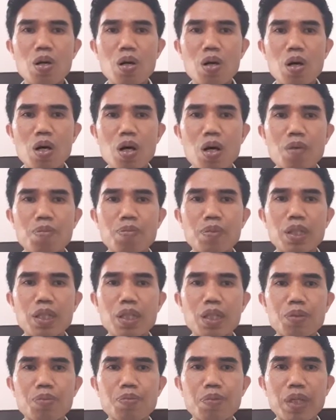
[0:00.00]
of
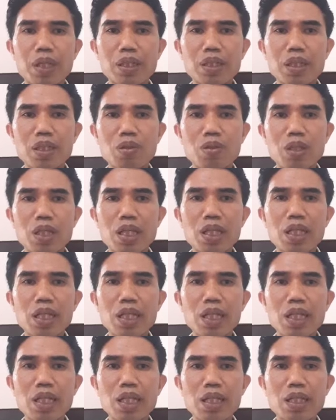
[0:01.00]
a
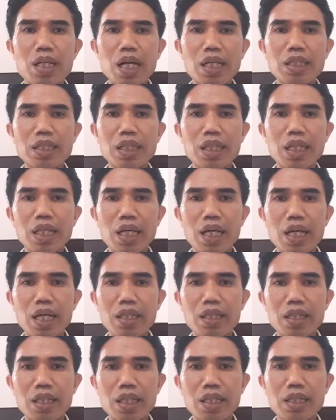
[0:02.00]
particularly country
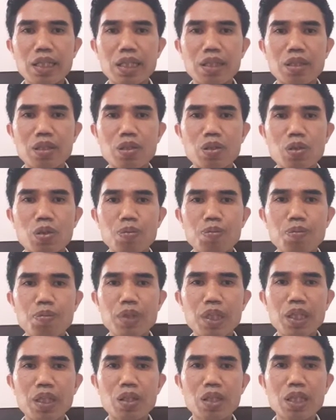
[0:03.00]
and region should
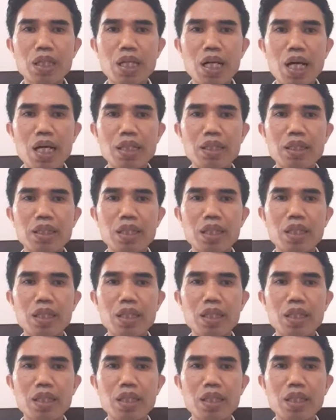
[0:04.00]
be organized